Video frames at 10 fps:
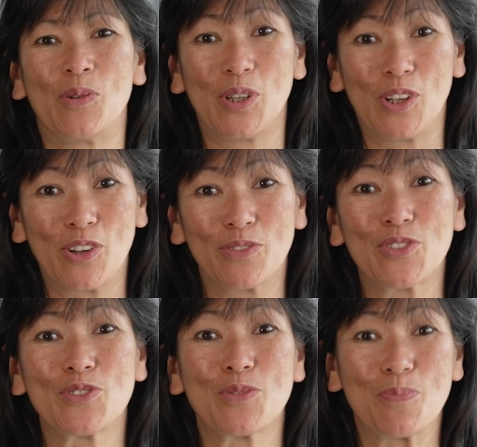We love to
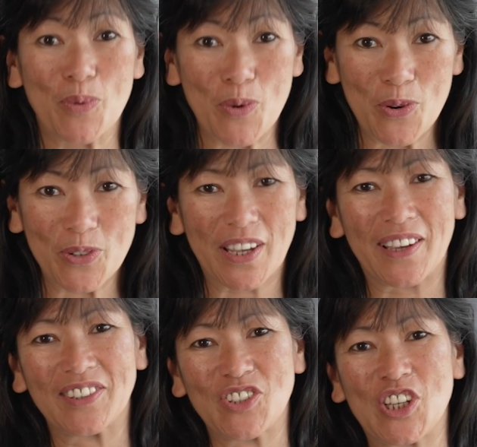support
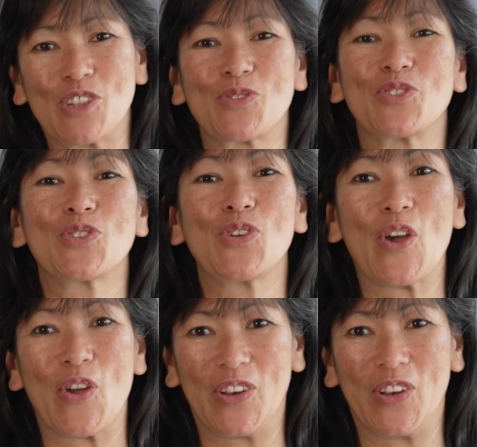children to learn.